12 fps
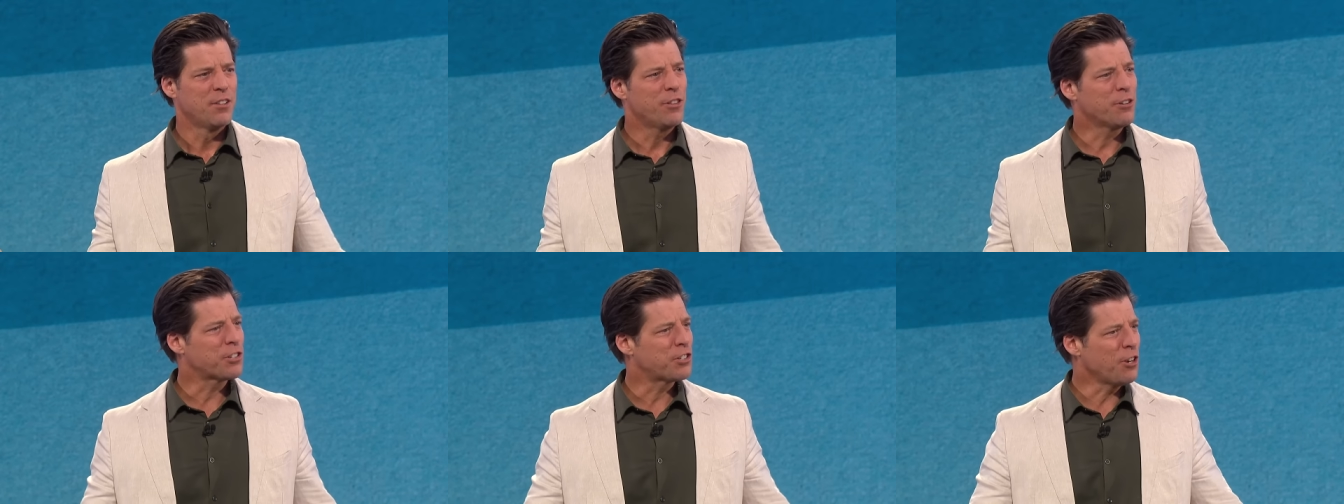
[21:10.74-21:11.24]

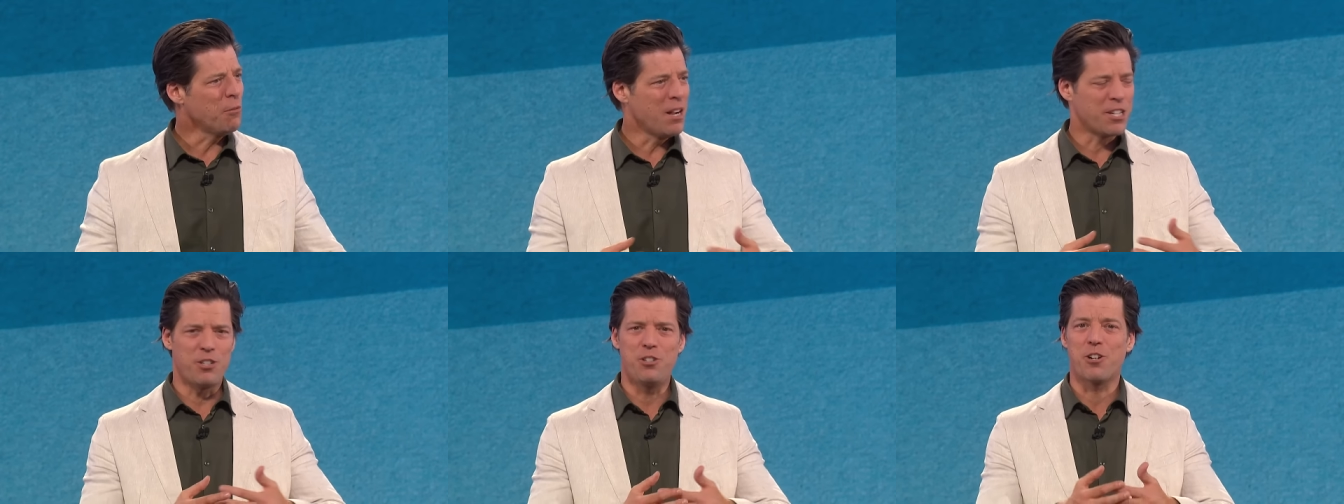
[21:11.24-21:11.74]
There is so
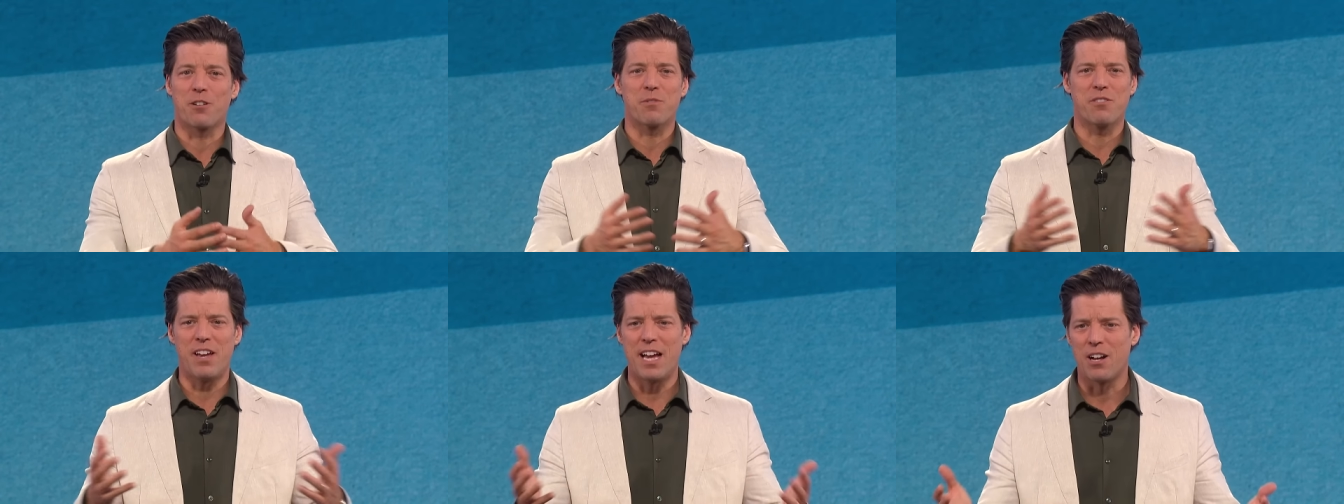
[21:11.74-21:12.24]
much in
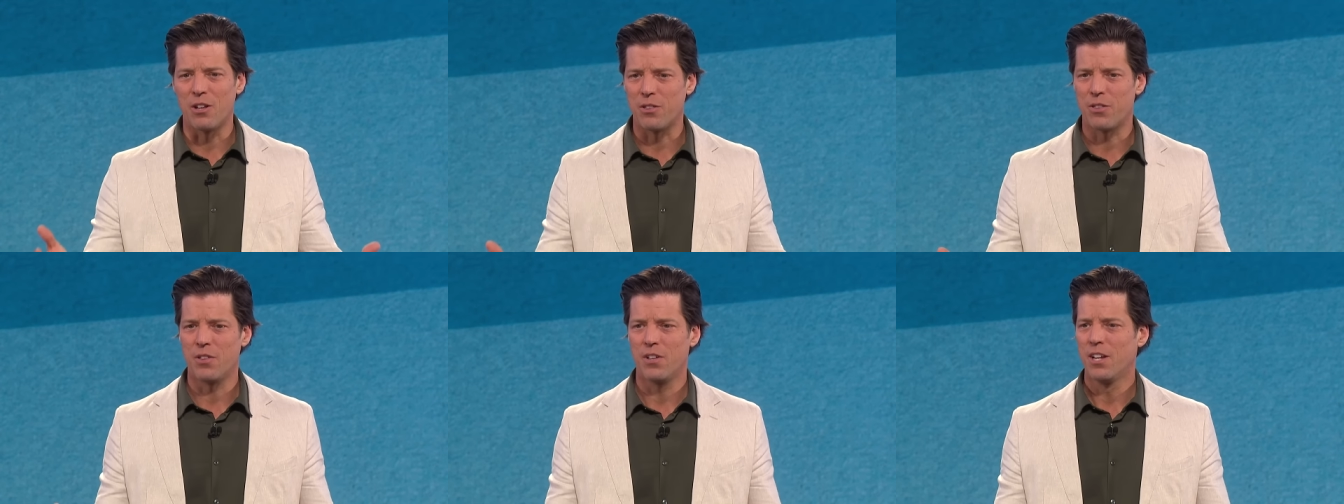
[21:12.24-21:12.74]
terms of
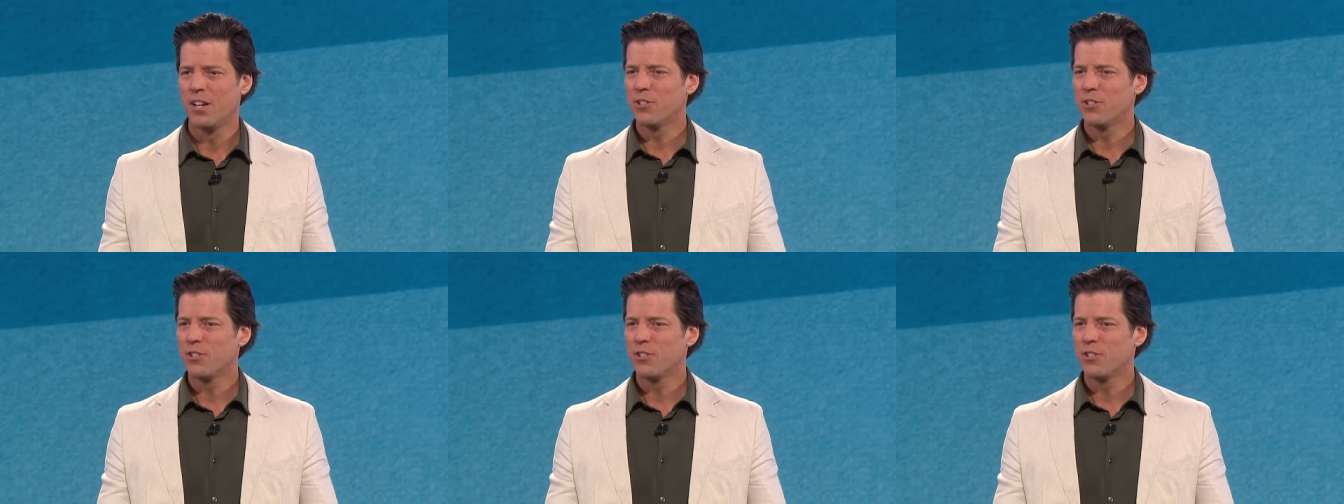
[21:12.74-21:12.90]
health,